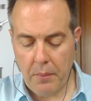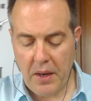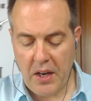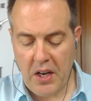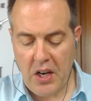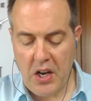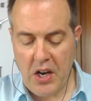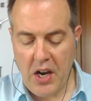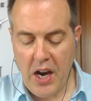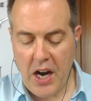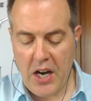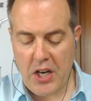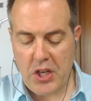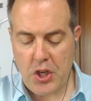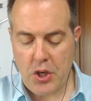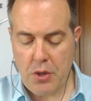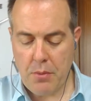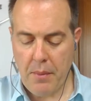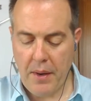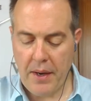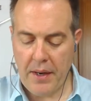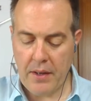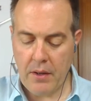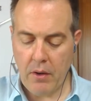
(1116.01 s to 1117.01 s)

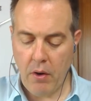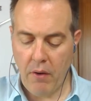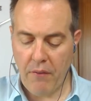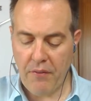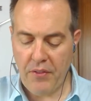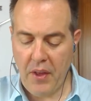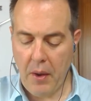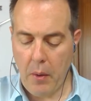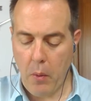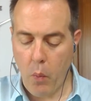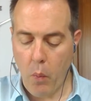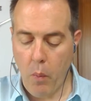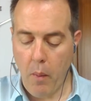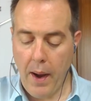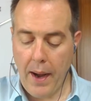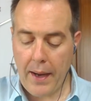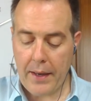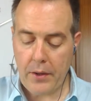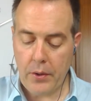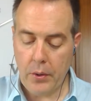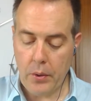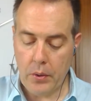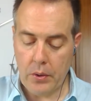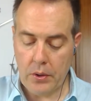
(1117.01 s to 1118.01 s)
enlargement of the
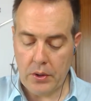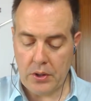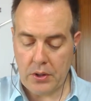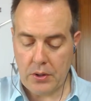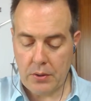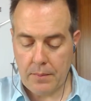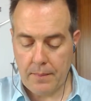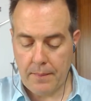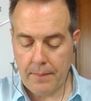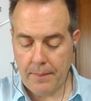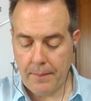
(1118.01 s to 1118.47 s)
vacuoles.